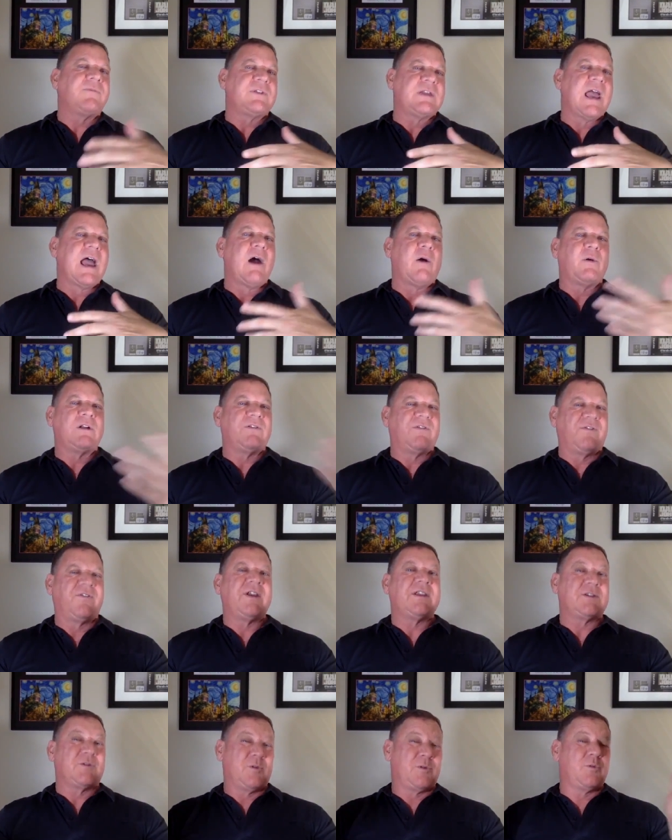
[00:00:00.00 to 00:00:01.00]
to how it
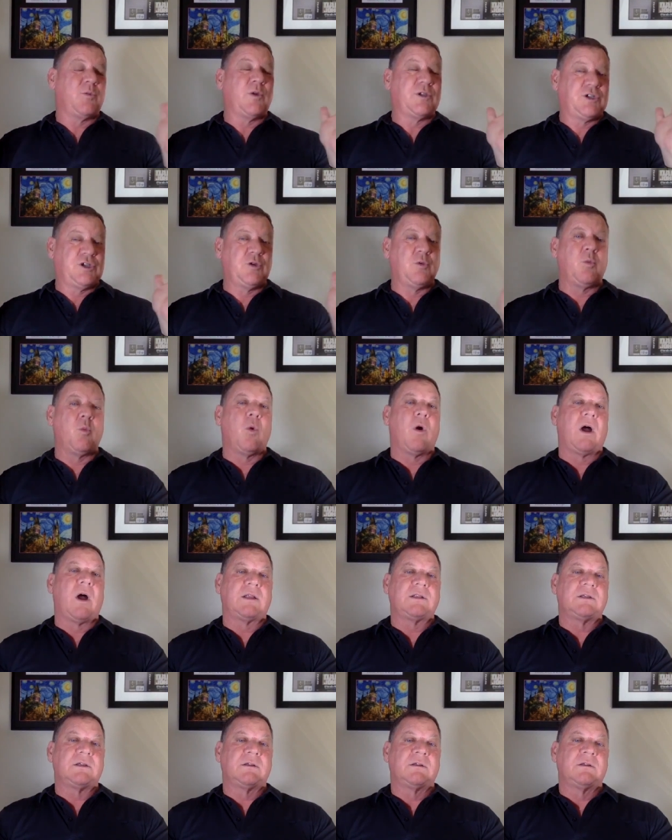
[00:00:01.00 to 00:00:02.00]
fits with what you
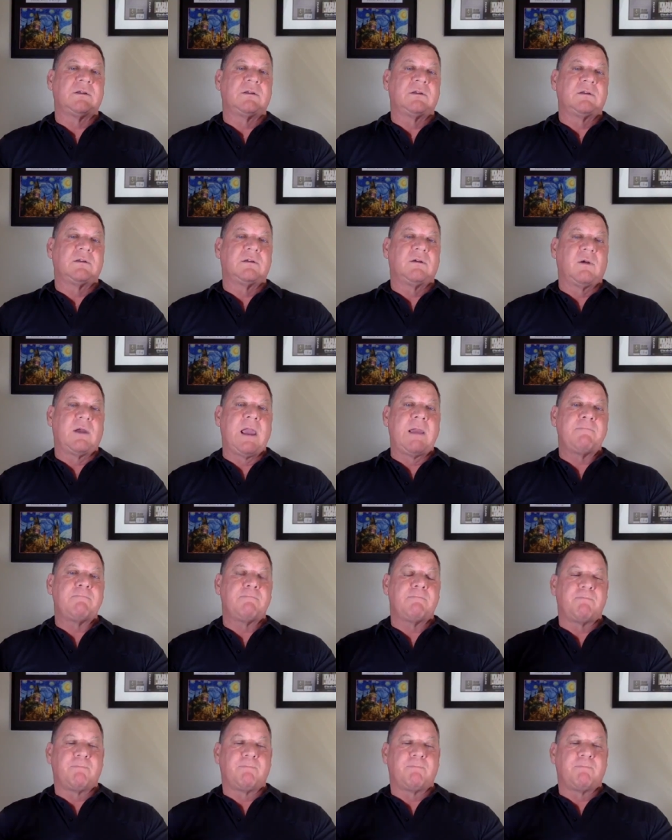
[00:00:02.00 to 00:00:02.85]
want. Okay?